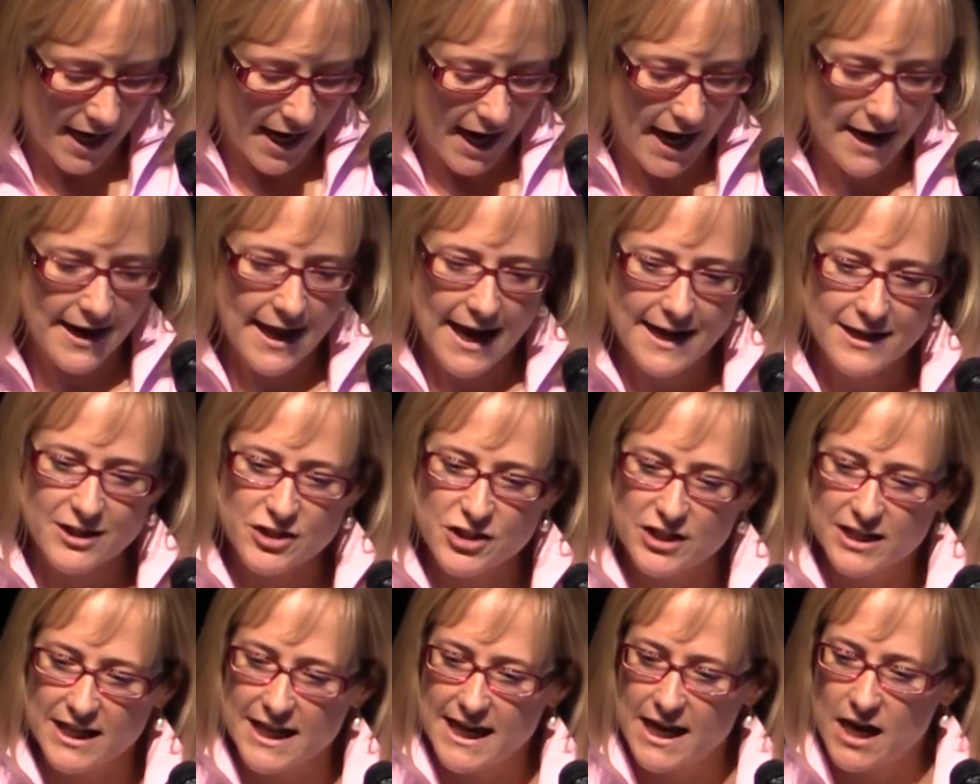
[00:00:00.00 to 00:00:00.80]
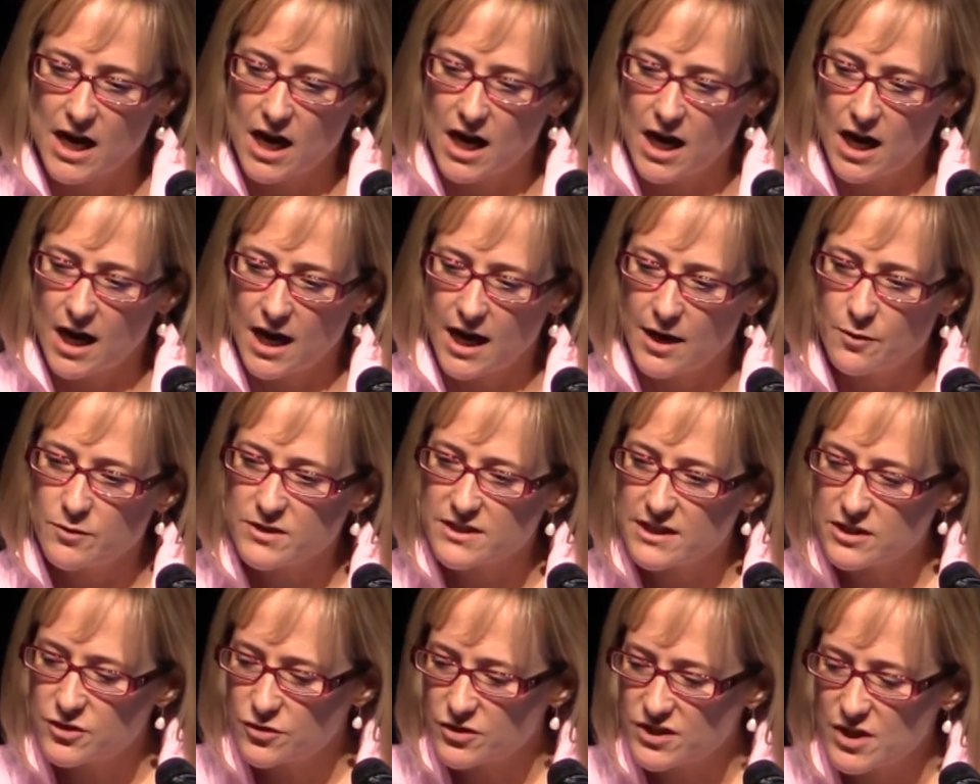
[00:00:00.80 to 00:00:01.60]
And actually, it
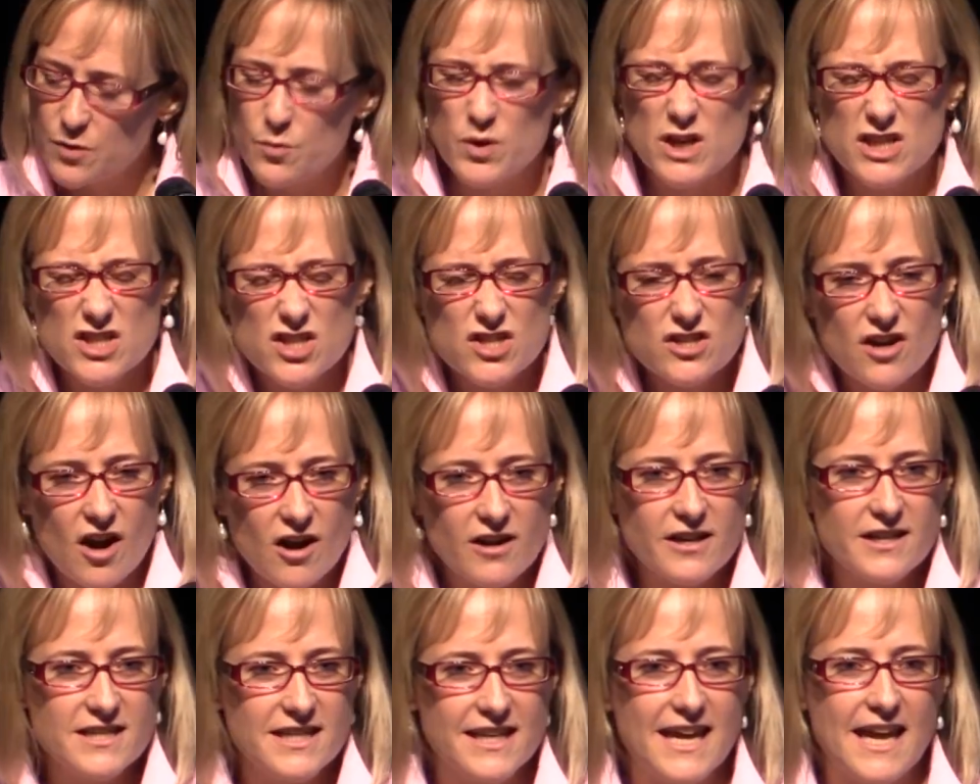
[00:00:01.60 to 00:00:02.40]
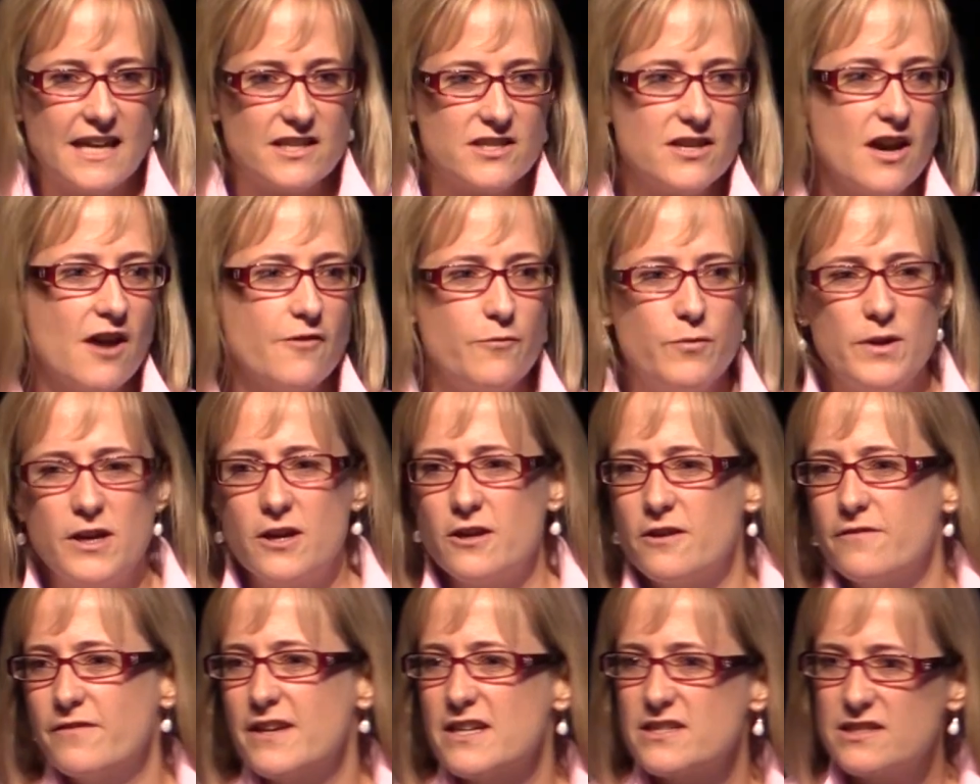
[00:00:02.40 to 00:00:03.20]
was interesting. When it started to get tough, we
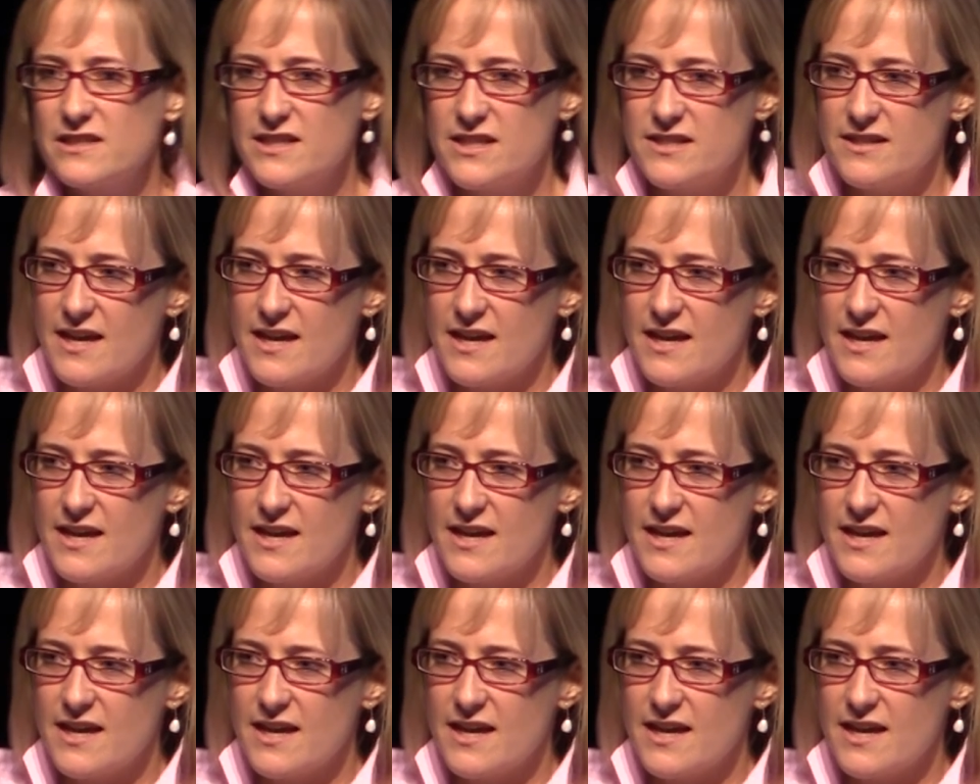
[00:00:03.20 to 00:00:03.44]
could have easily